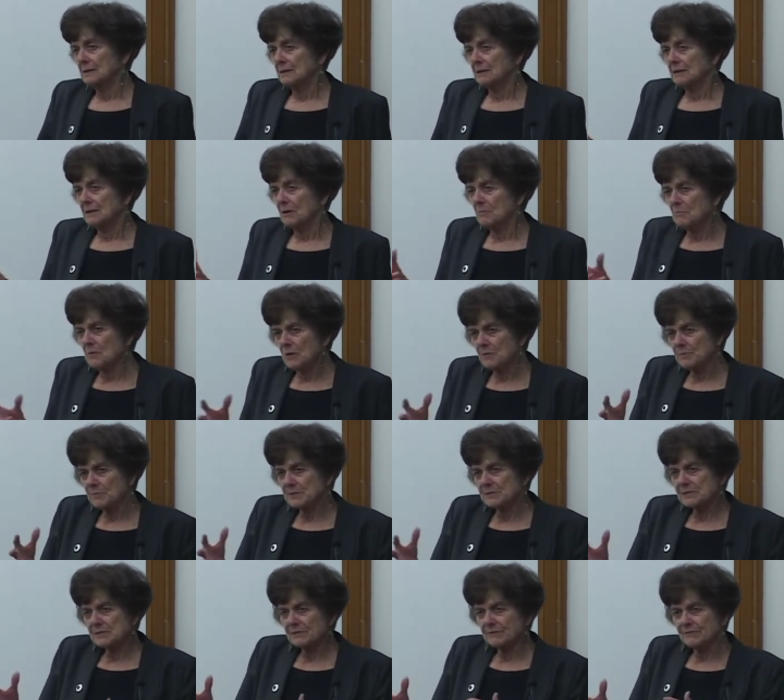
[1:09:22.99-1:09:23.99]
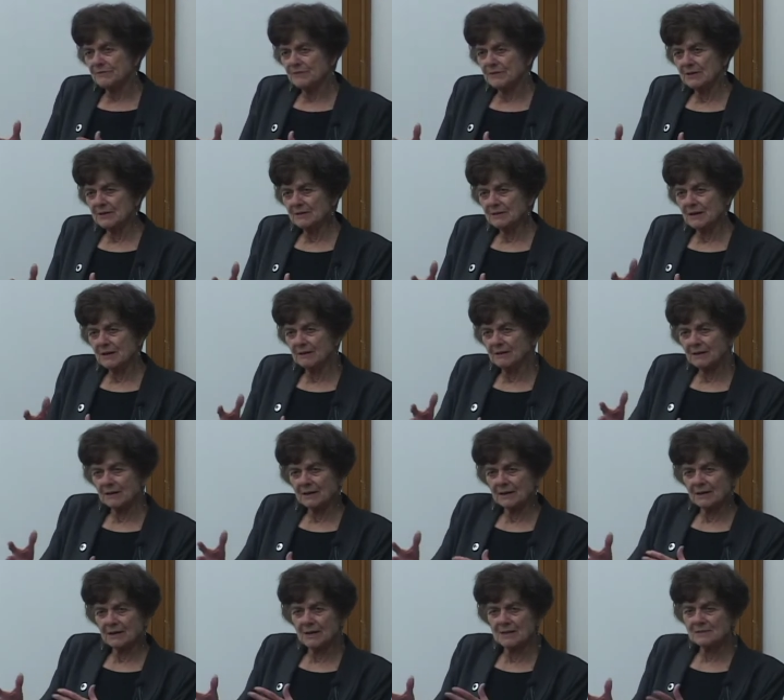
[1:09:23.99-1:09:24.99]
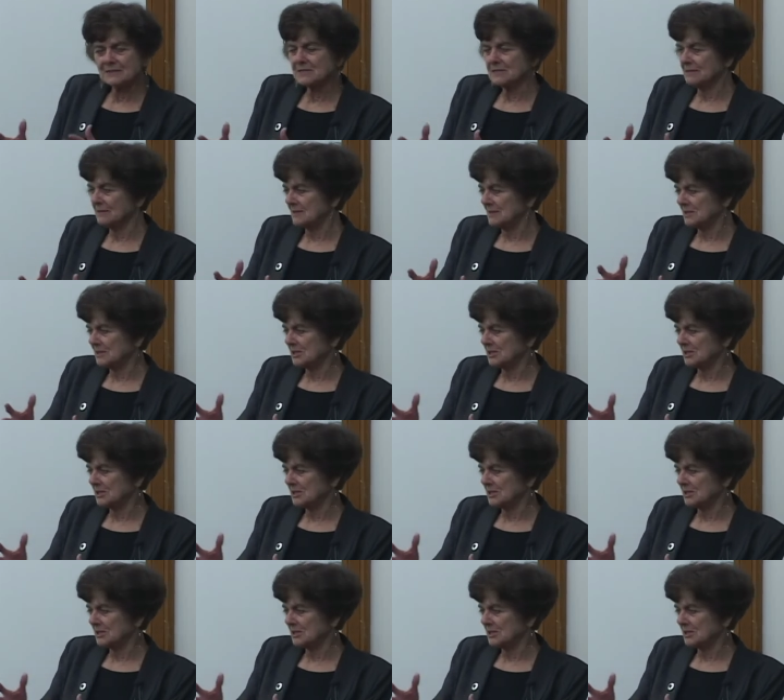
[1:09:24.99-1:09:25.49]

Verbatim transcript: you know movements are very are constantly